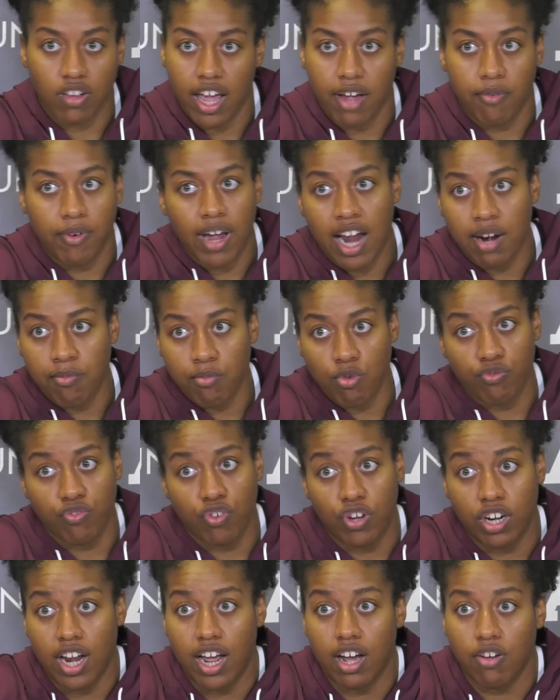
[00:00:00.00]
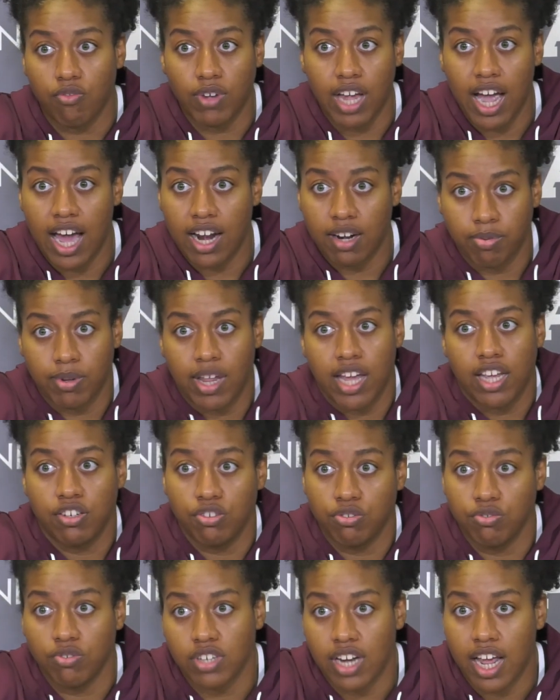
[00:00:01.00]
Okay, we got to move on now. We got to play
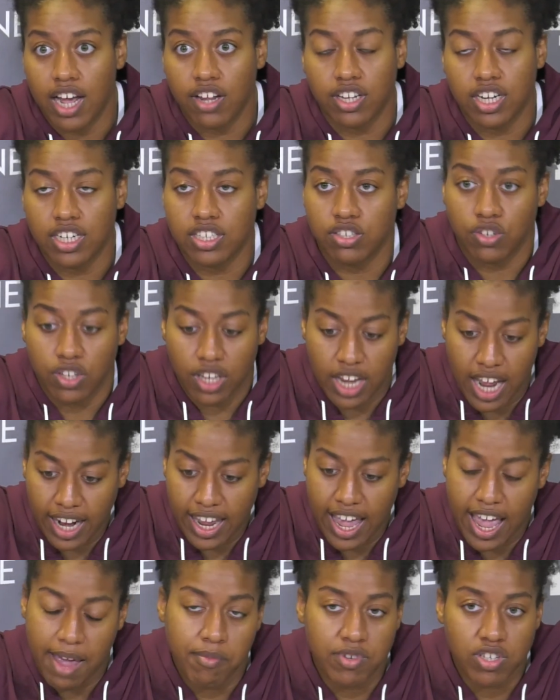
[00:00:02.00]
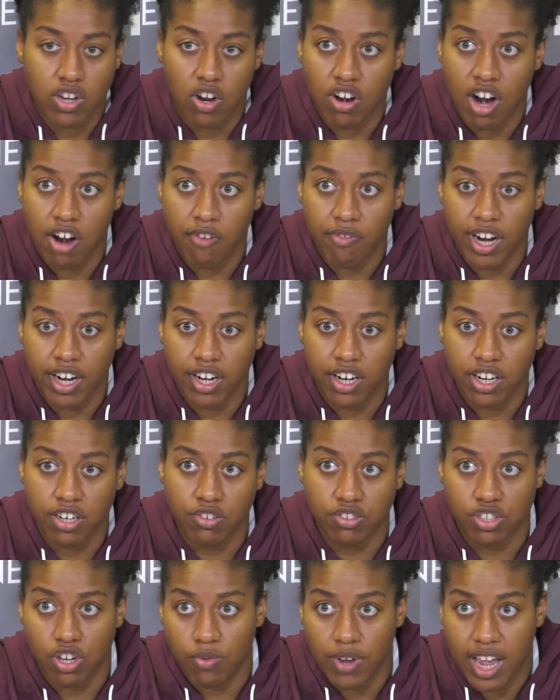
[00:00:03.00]
Duke now. That game is on our
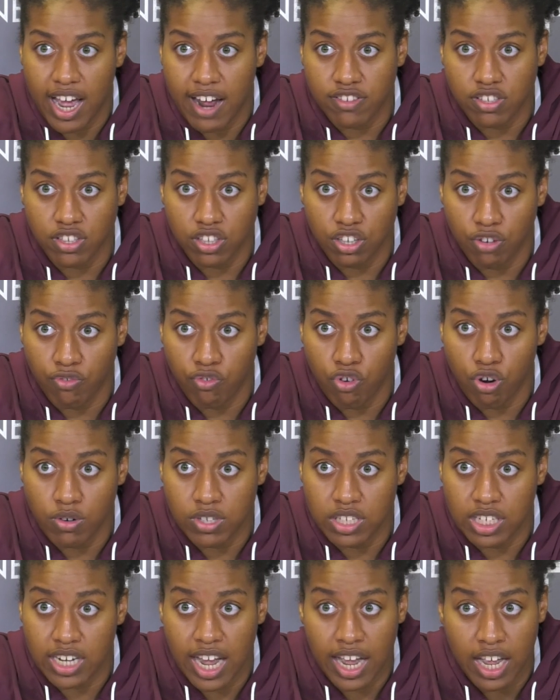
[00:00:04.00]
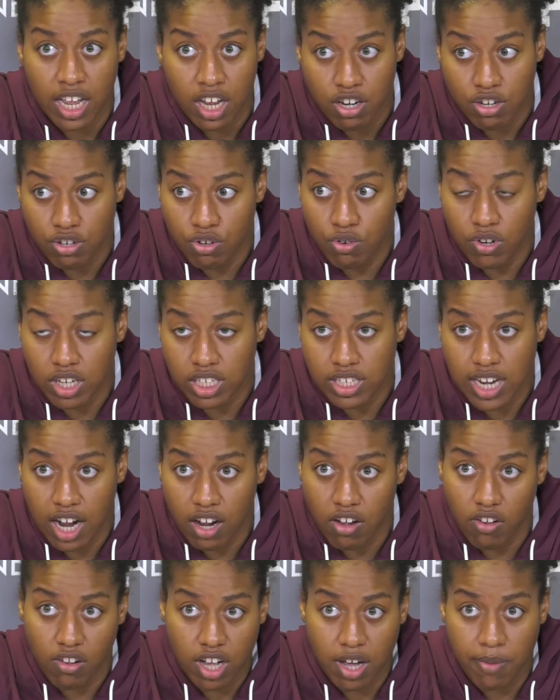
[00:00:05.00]
record, and so we have to look forward to that. Duke is
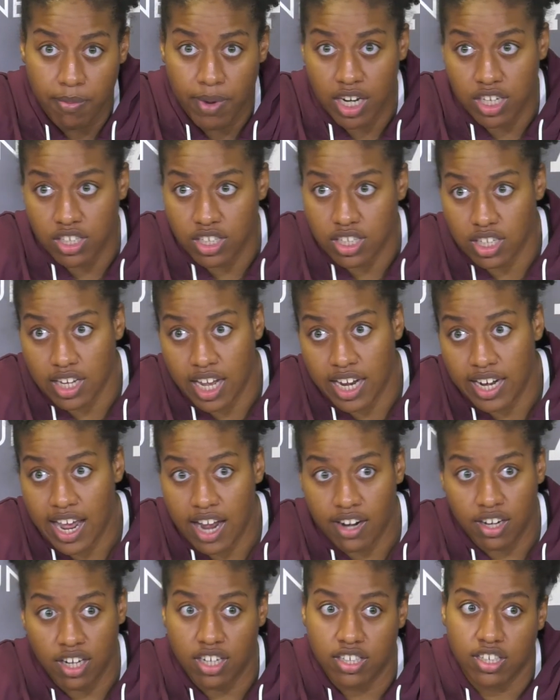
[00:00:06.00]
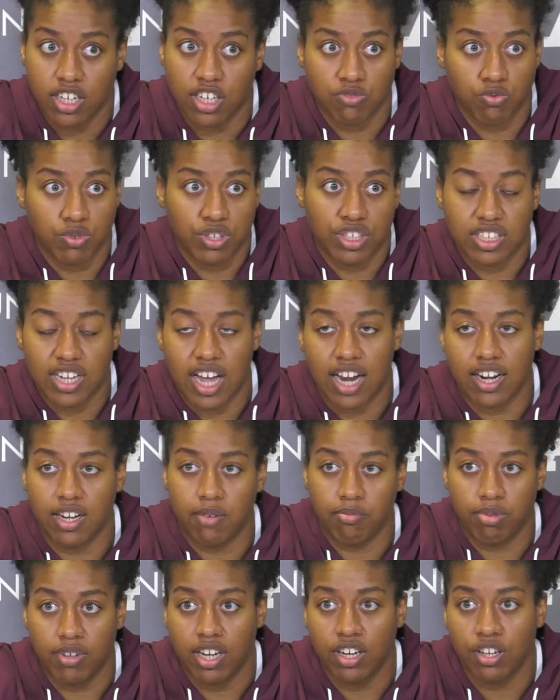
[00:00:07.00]
not going to come in and just lay down to us because we just got
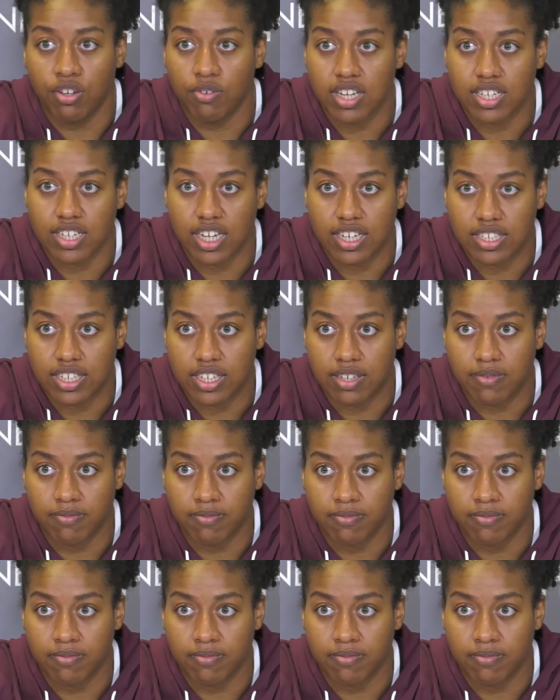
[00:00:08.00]
done playing the USA team.